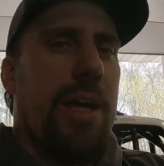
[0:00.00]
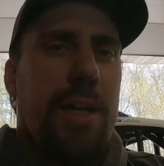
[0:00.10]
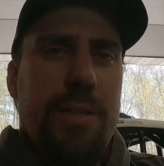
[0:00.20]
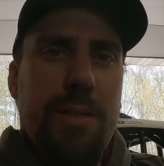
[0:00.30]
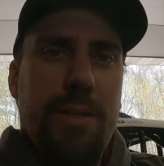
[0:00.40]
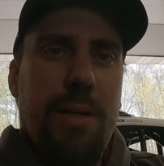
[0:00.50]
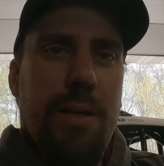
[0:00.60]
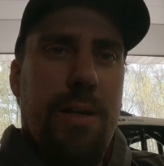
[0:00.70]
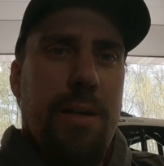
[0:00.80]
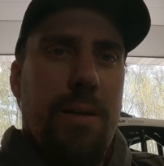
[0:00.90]
on,
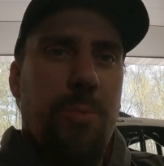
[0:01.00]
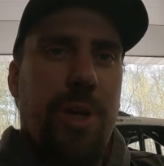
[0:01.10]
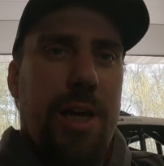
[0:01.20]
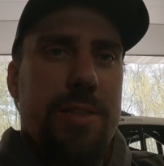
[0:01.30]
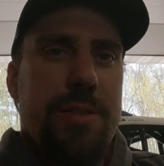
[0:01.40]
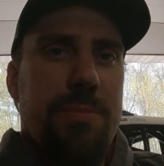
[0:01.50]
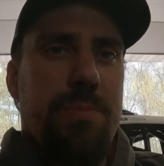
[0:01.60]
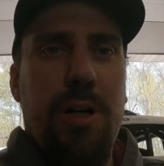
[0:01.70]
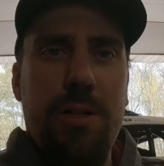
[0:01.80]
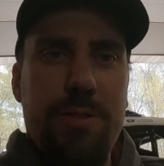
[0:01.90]
we got
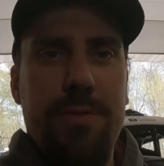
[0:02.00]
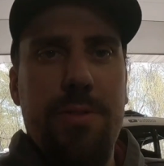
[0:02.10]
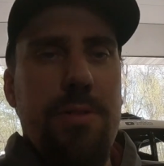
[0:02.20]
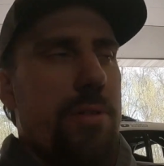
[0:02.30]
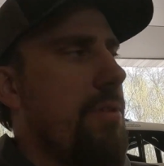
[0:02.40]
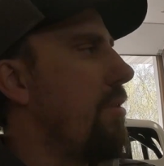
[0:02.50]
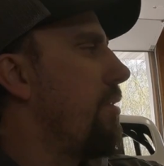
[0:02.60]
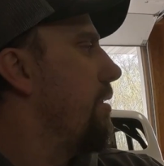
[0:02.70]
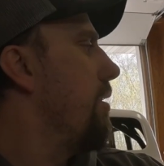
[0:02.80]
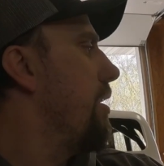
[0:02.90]
some parts for
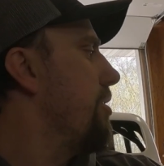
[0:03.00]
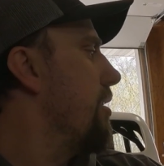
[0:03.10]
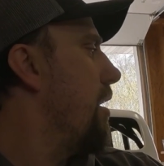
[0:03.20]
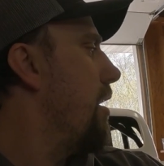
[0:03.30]
the legend